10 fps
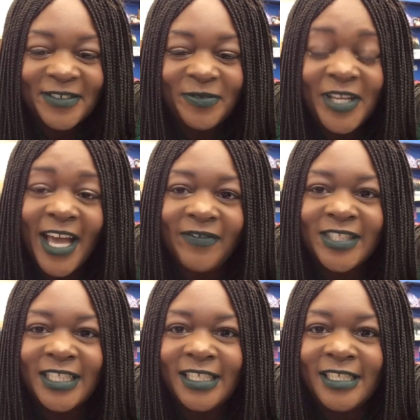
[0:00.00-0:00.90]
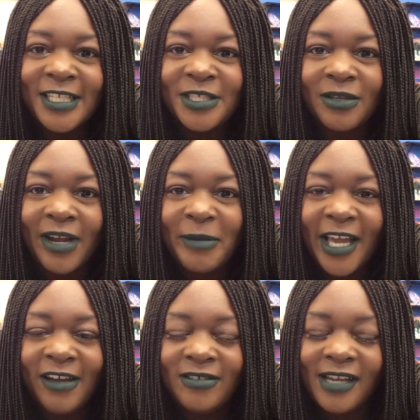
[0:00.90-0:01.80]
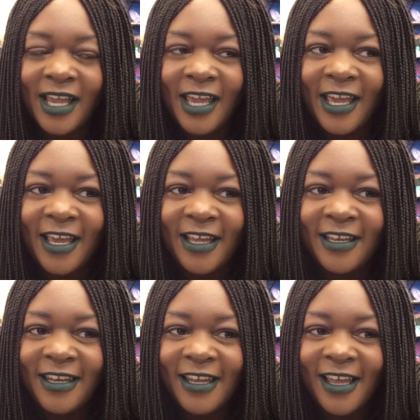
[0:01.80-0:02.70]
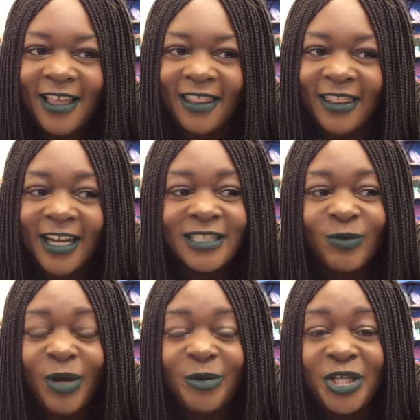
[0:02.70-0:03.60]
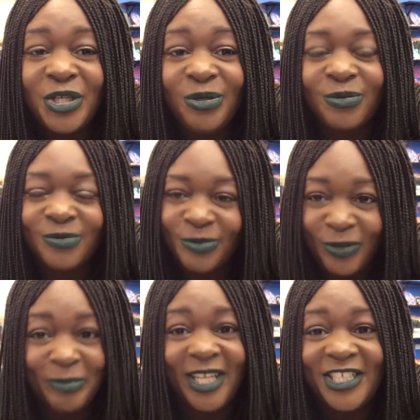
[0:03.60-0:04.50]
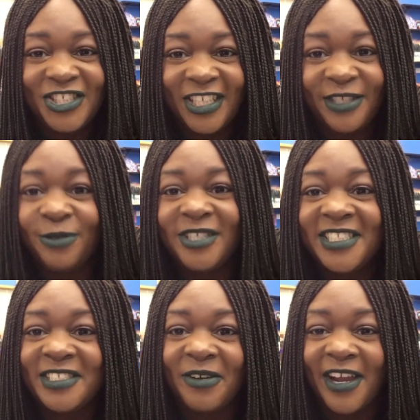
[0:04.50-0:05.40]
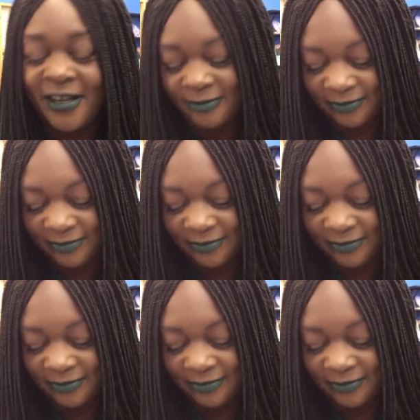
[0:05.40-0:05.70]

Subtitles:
We have a teen Instagram account, and that's what we do. We play shit on Instagram.